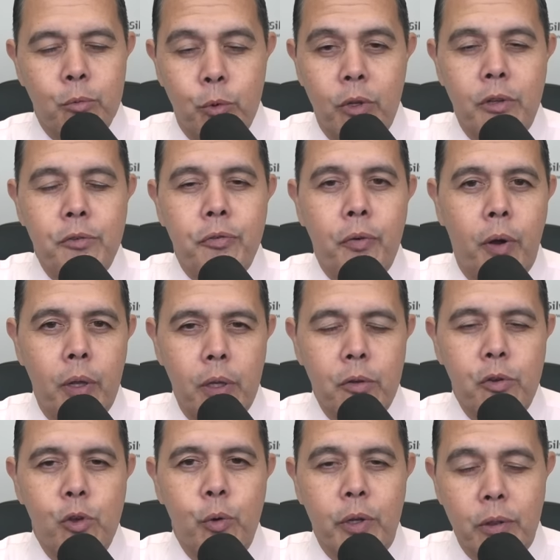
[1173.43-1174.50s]
really follow
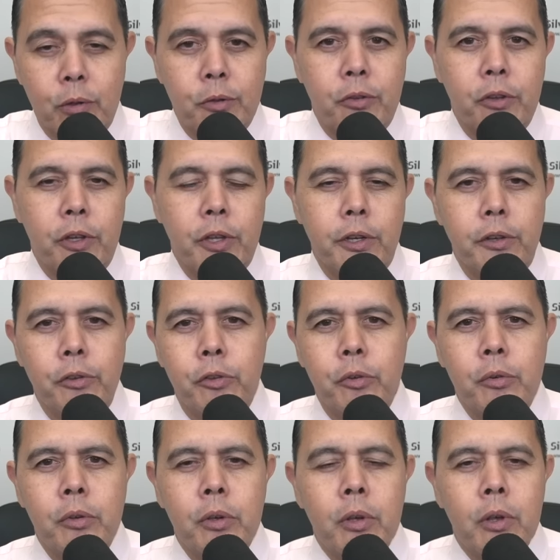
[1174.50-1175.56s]
you and look to get
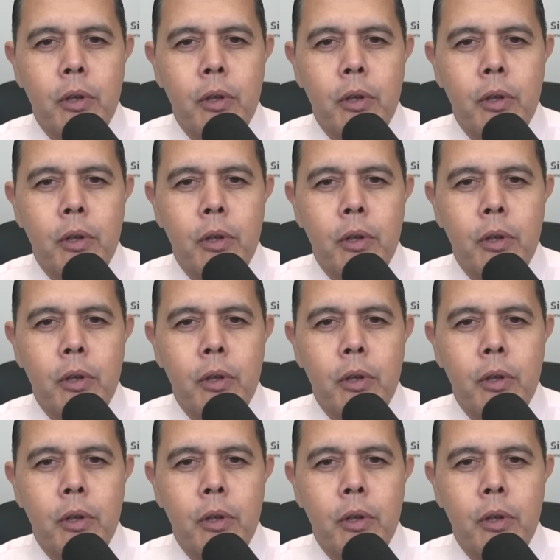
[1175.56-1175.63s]
into.